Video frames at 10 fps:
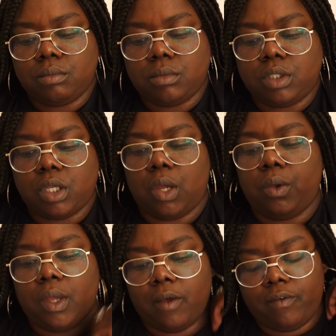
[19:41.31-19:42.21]
So
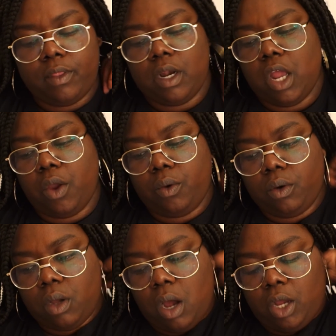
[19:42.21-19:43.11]
yeah, for the
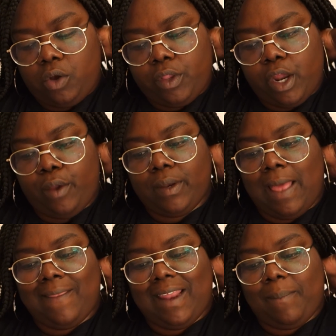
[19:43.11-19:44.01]
loan, I got the loan,
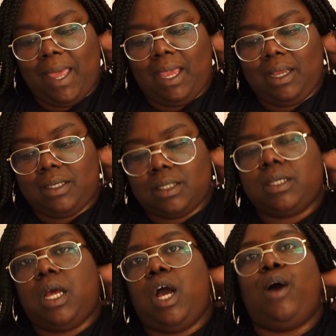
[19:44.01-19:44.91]
and then I paid
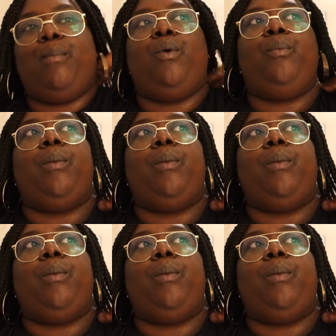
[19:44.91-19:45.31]
for